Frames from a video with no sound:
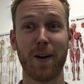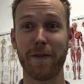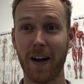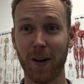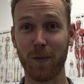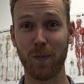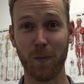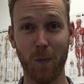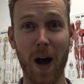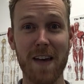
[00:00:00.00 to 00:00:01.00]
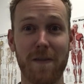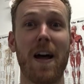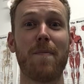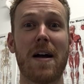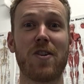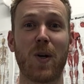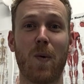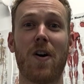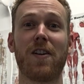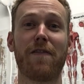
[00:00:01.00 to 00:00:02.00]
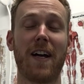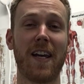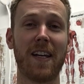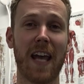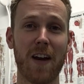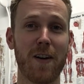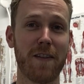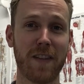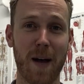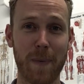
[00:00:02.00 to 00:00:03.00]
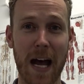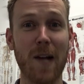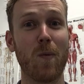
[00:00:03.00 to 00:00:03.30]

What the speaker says: if I could wave that magic wand, if I could get rid of that pain,